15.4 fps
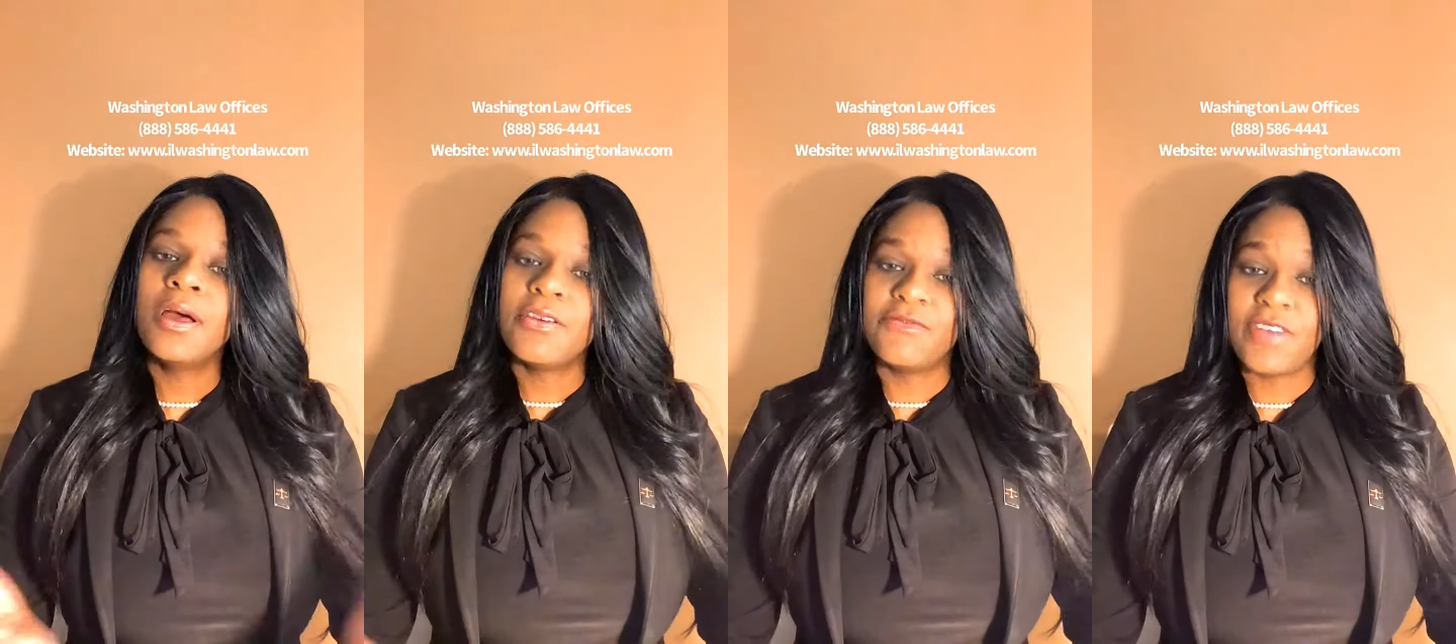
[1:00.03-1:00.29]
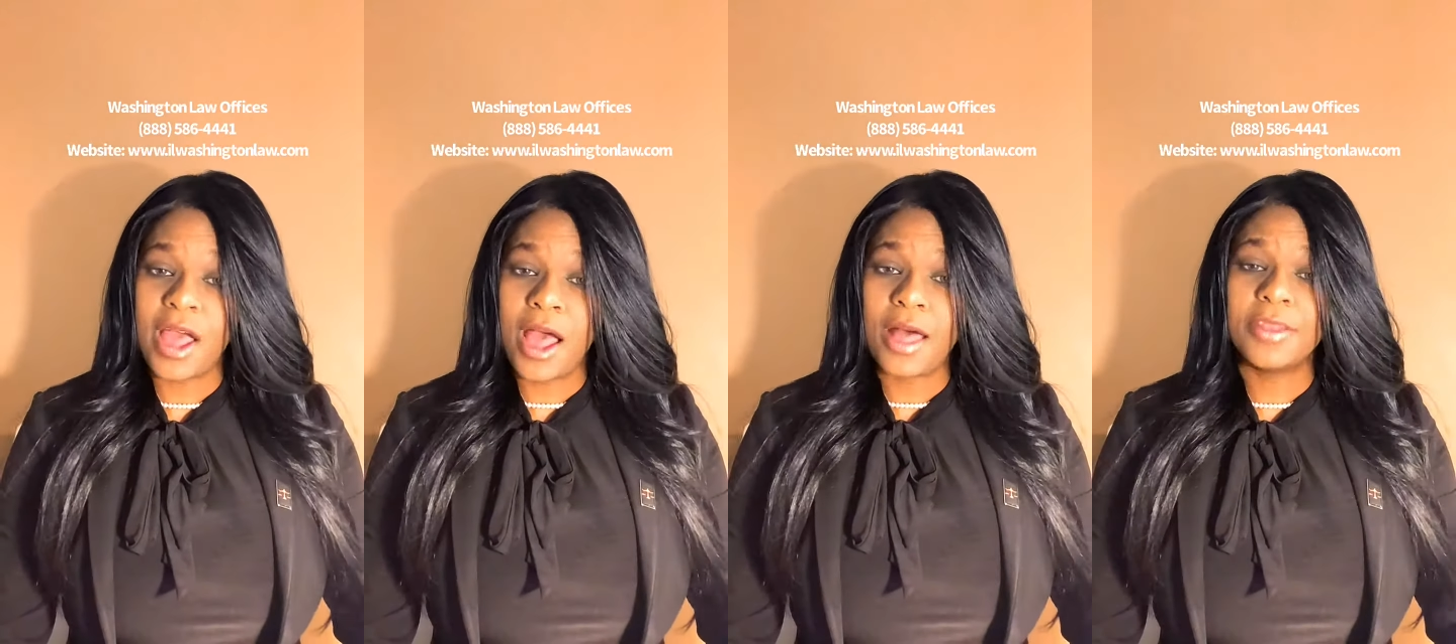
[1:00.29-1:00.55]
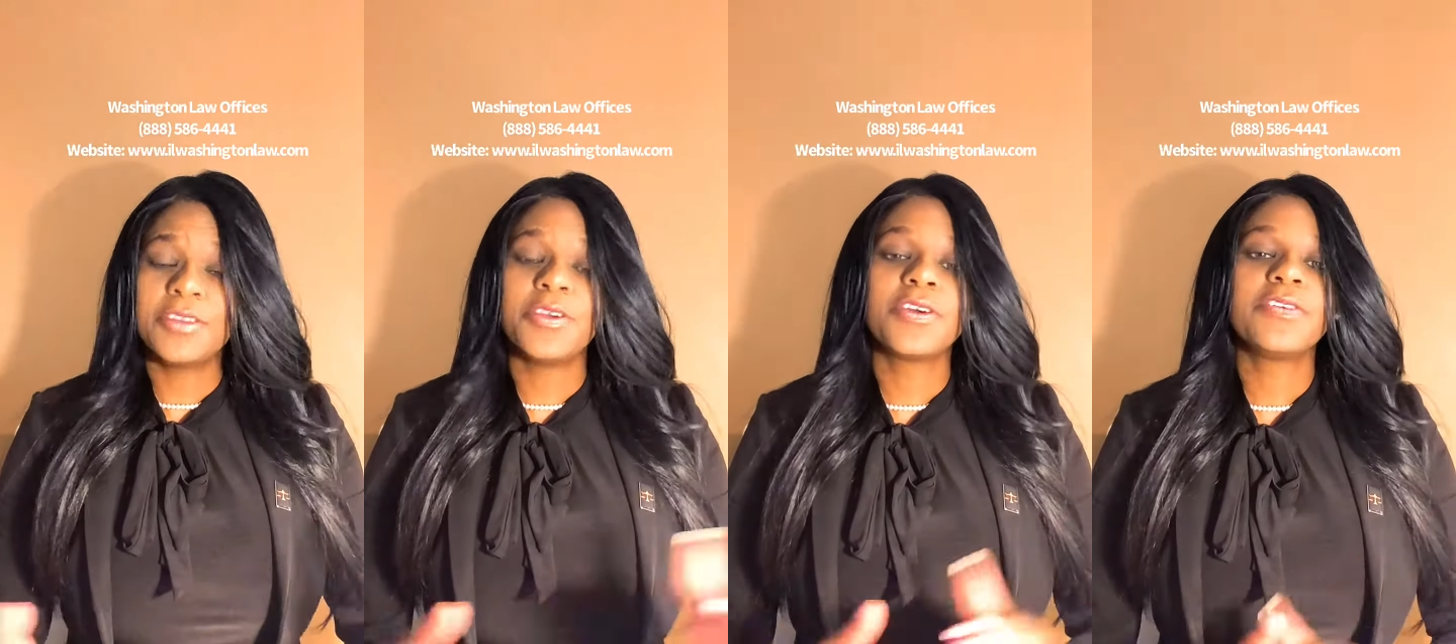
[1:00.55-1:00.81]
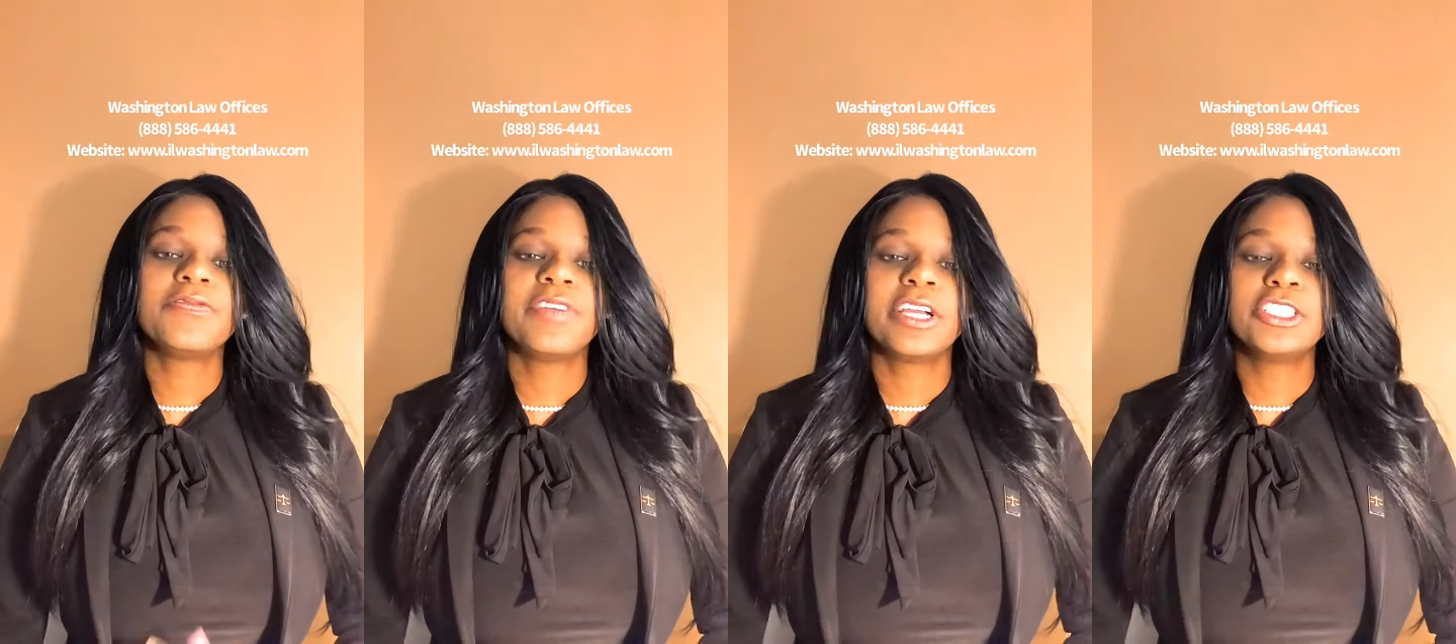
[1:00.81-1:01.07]
filing your
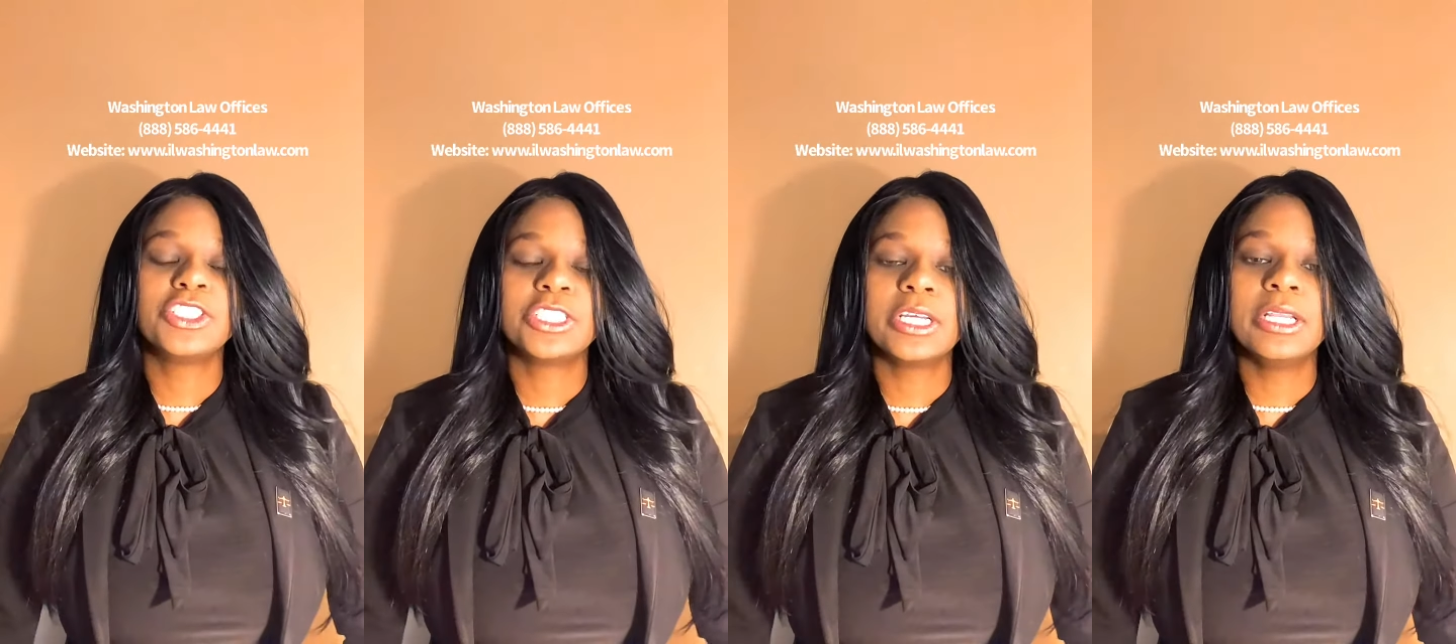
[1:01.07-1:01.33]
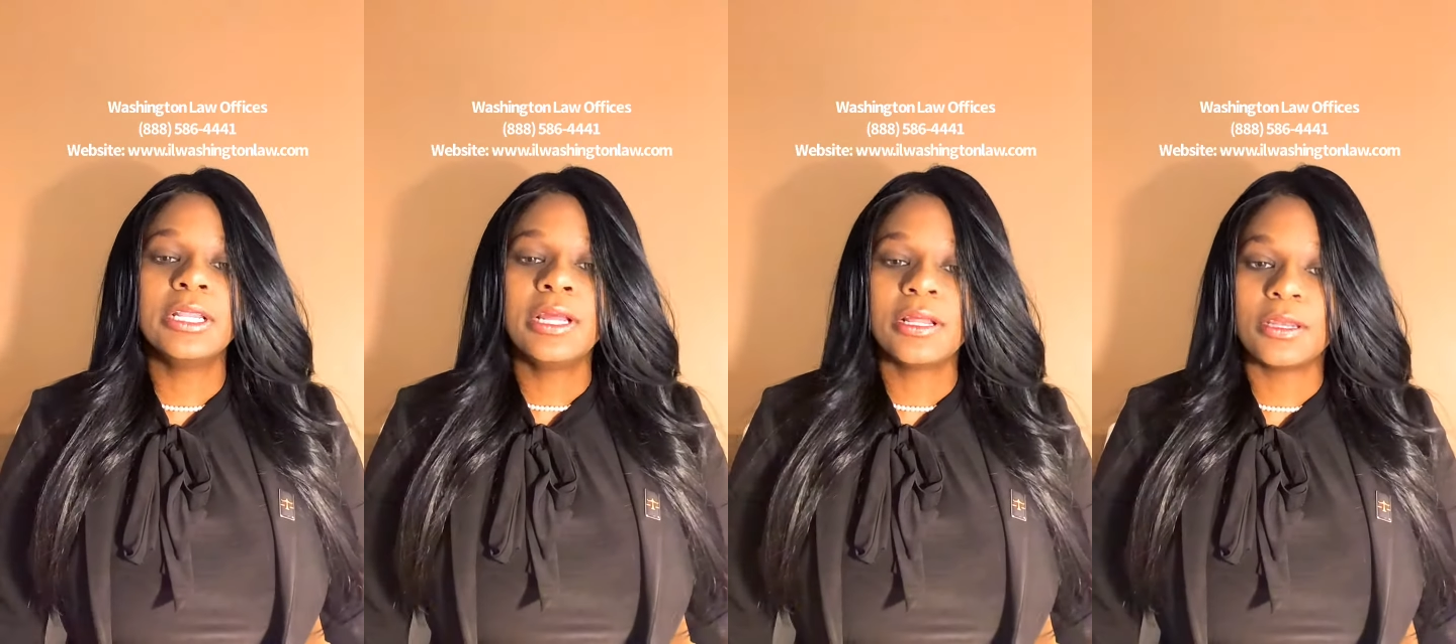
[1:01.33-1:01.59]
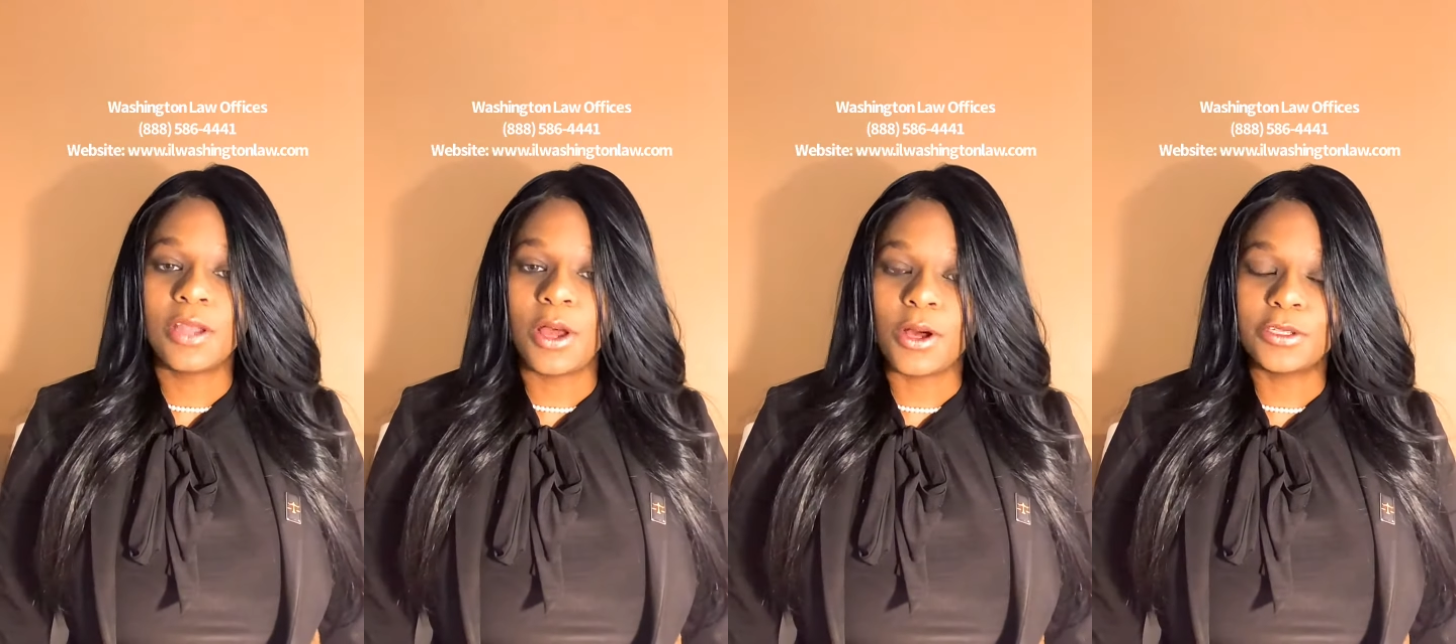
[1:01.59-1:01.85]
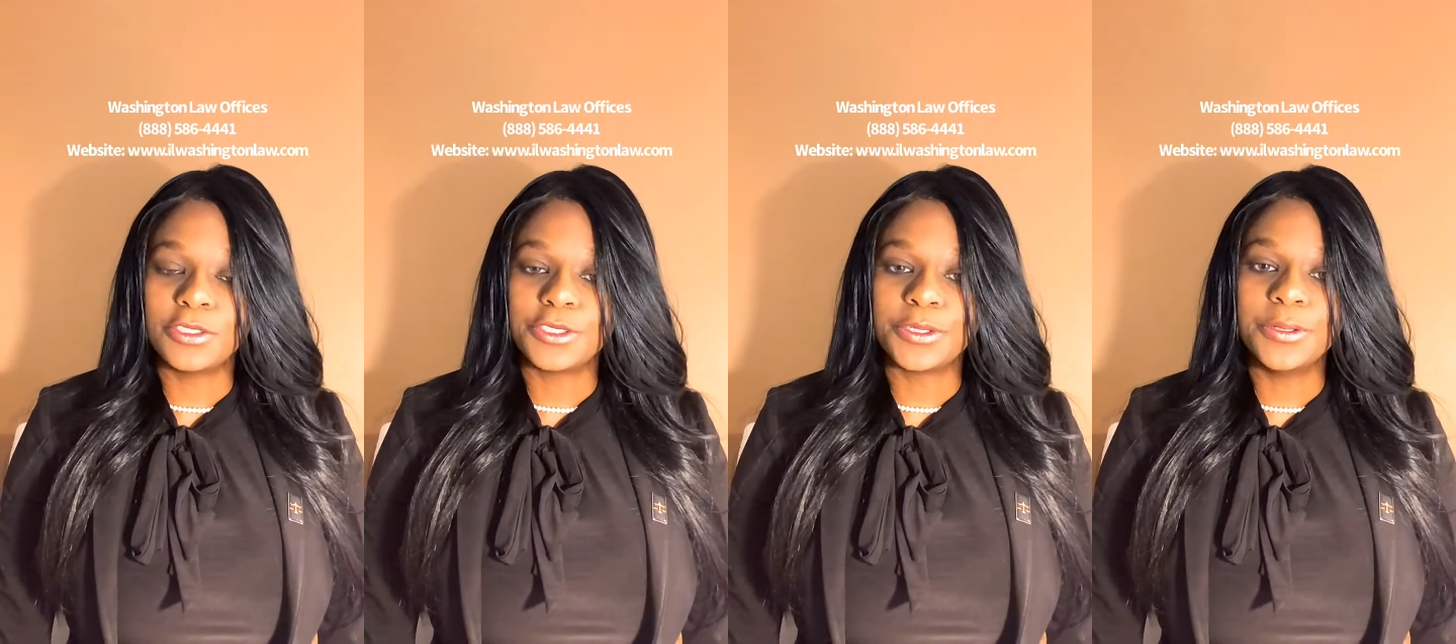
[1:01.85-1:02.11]
eviction
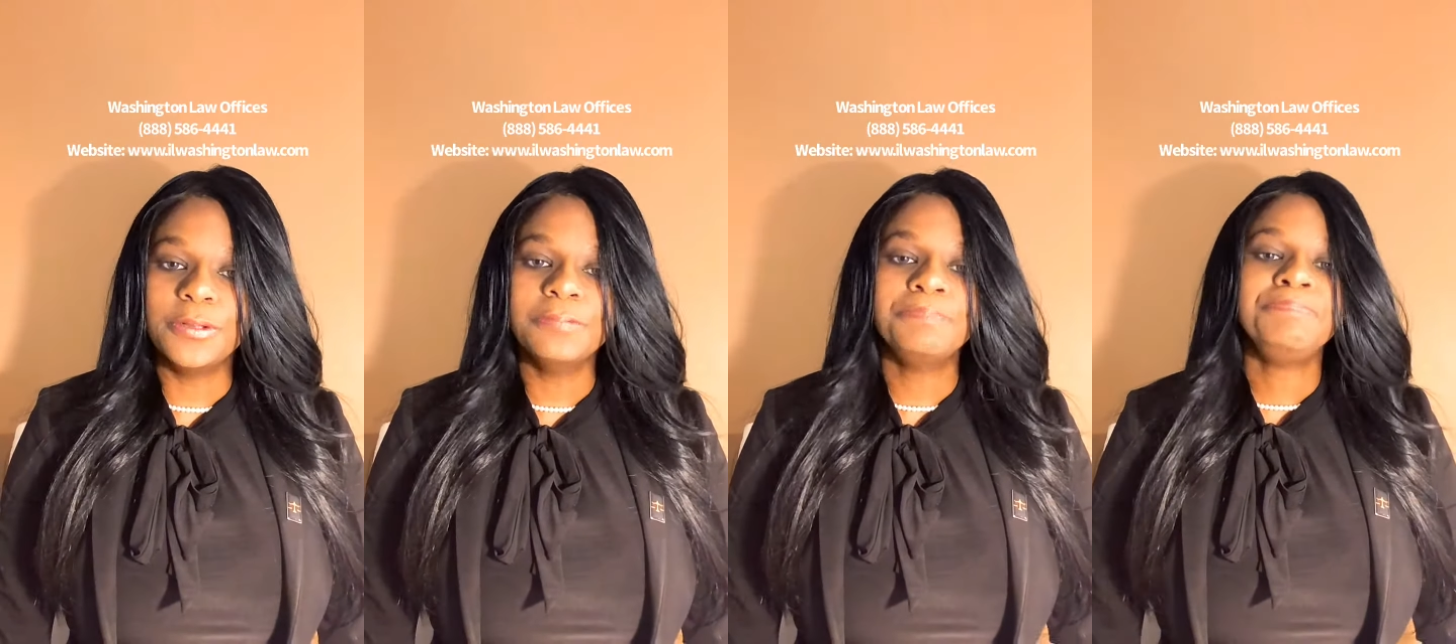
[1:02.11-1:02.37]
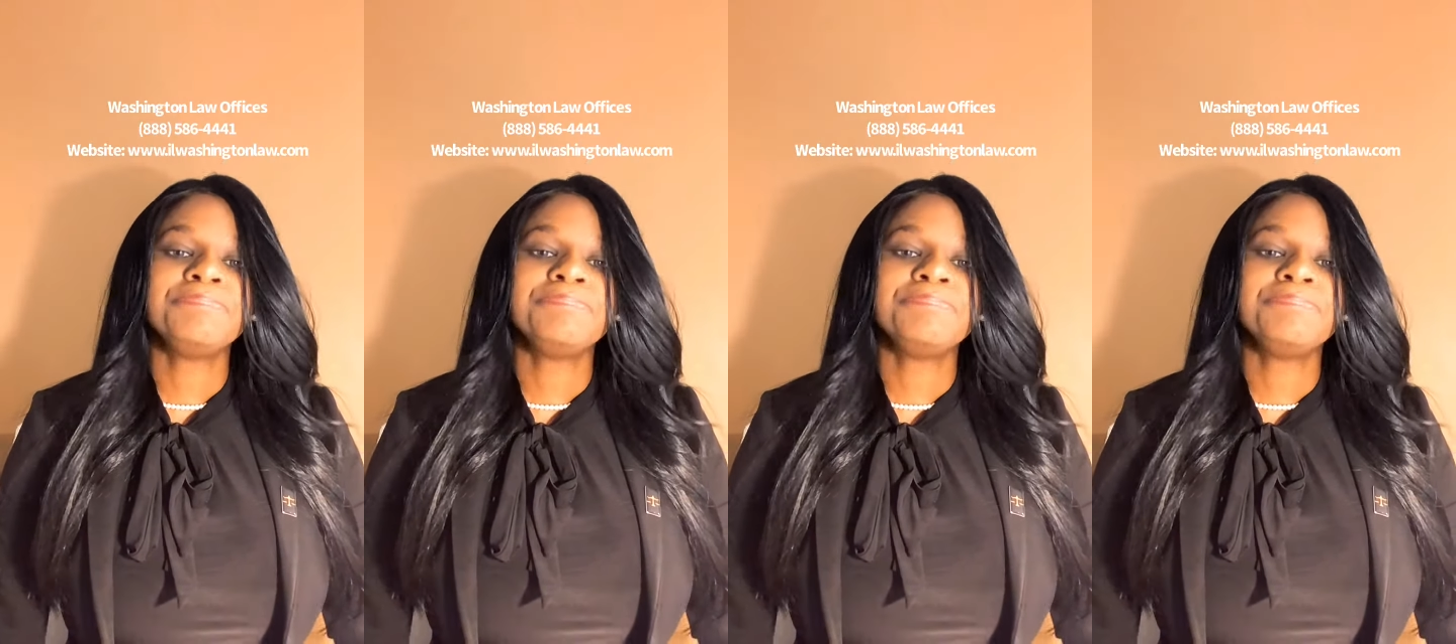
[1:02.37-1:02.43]
lawsuit,